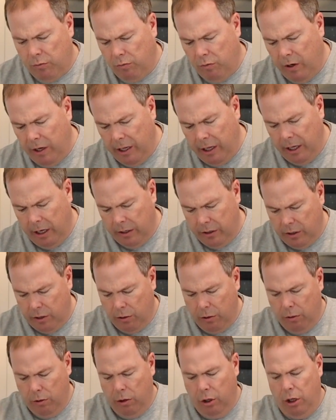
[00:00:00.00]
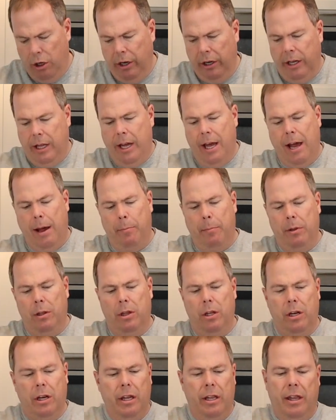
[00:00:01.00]
really a sirloin cap, and
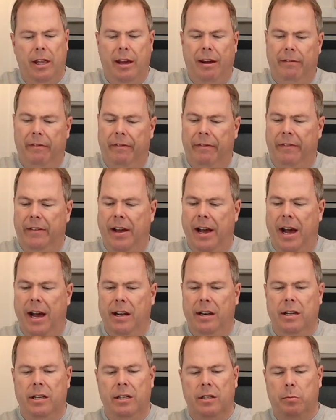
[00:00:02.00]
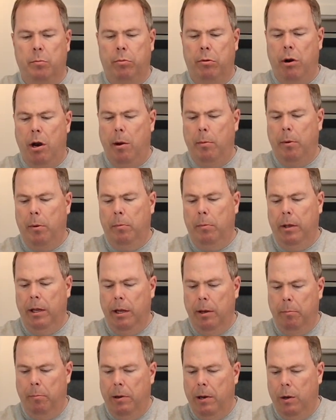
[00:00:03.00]
look at that fat. It's probably
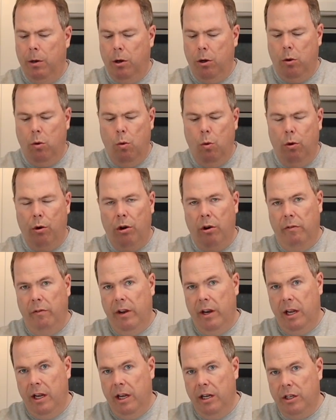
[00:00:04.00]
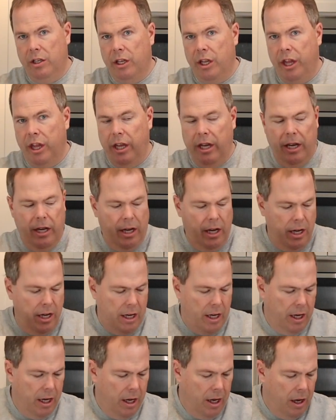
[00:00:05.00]
about 1/4 of an inch thick.
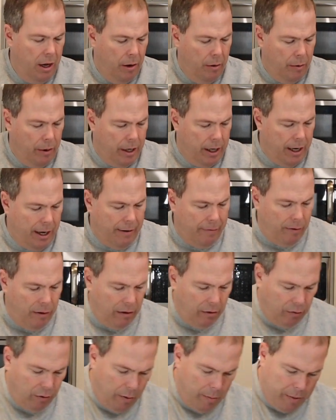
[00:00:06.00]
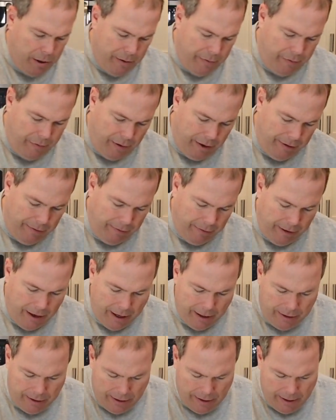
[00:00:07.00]
We got this from our friends
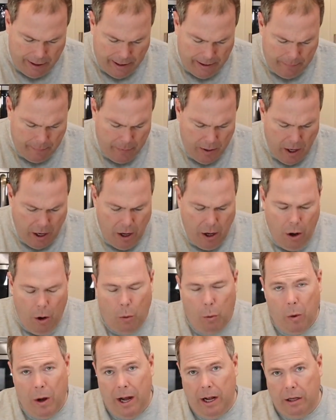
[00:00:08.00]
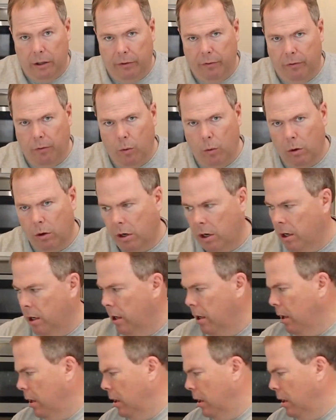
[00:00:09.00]
at Wild Fork,